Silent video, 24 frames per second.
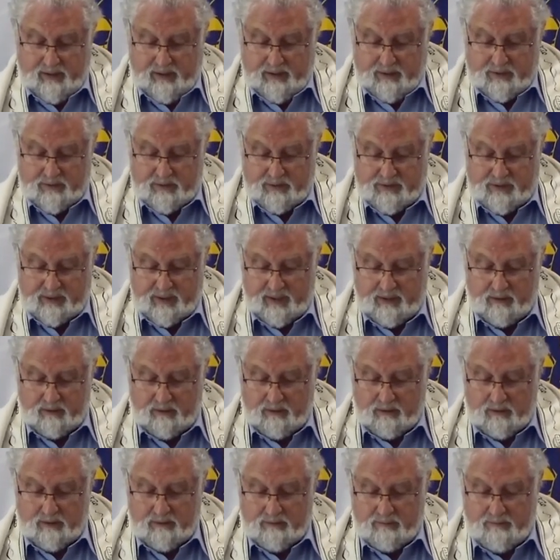to
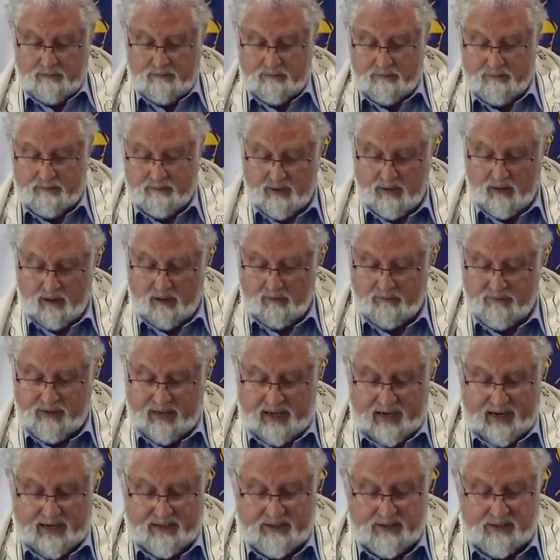tell of
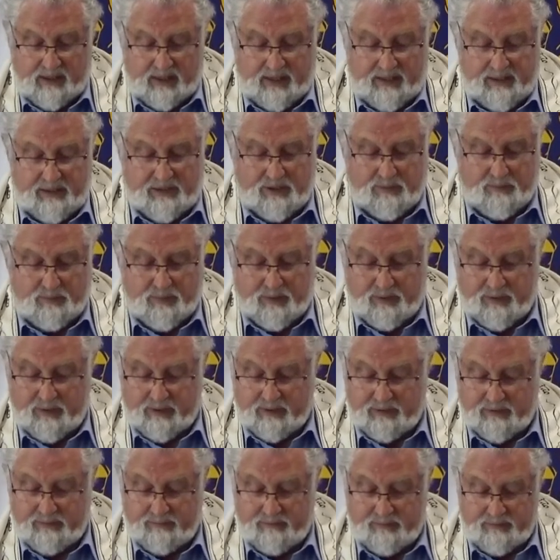the unclean
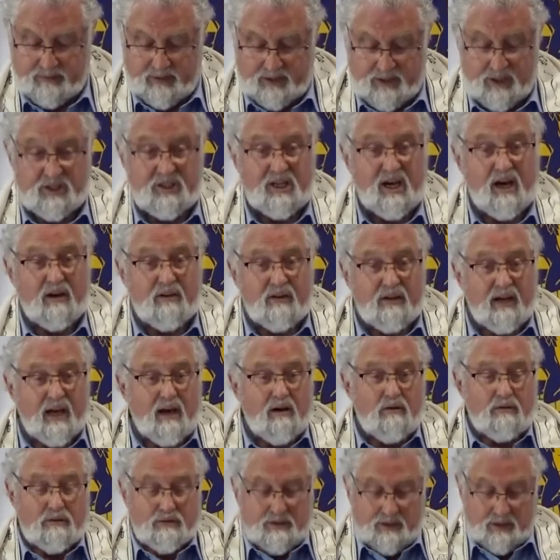spirit that shouted
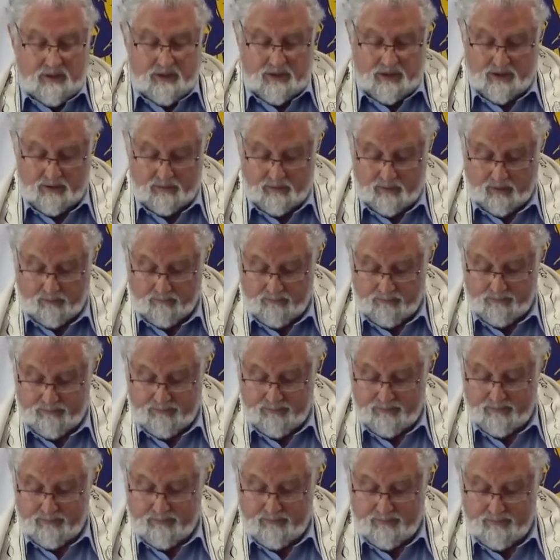out to Yeshua,
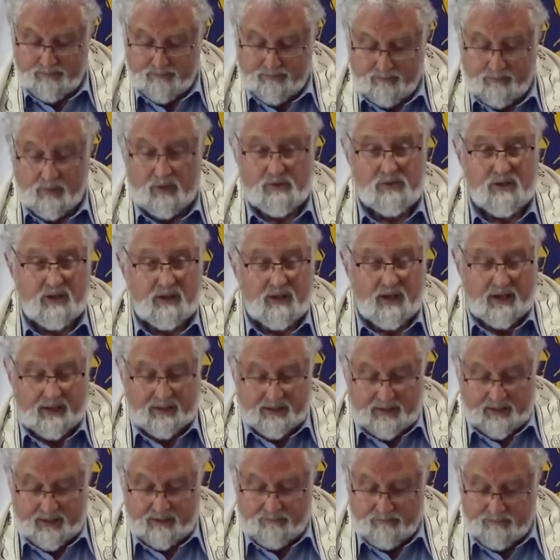most
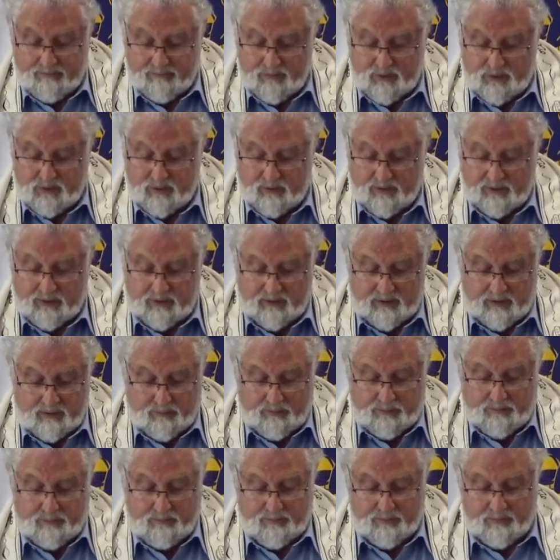likely during
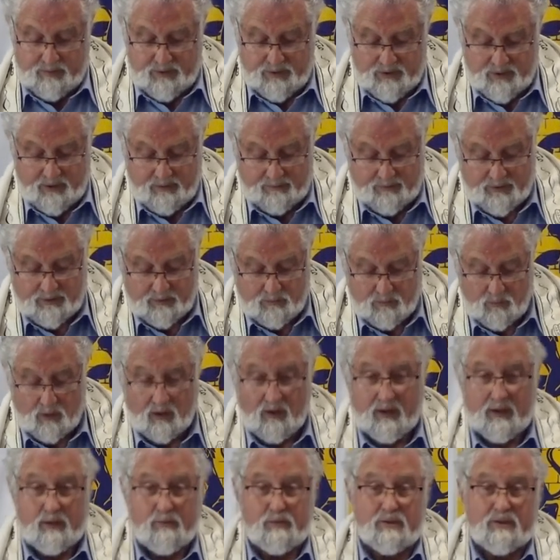the service while
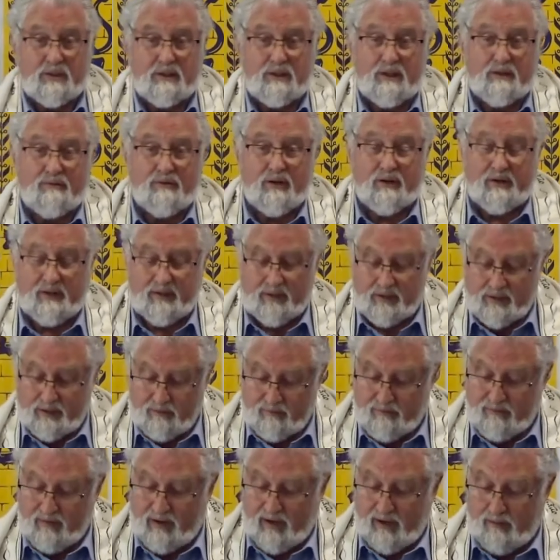he was delivering the
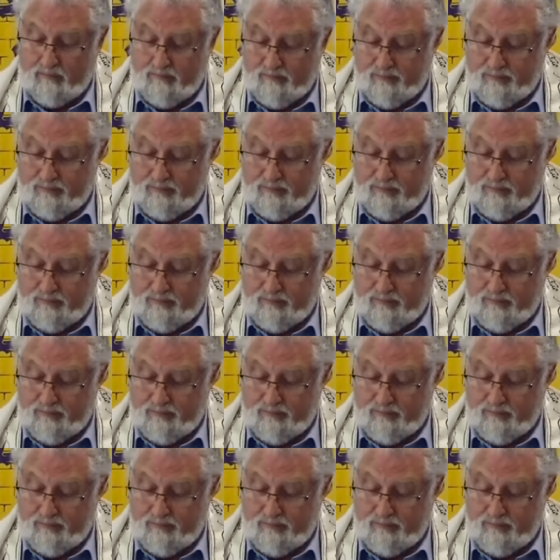devar.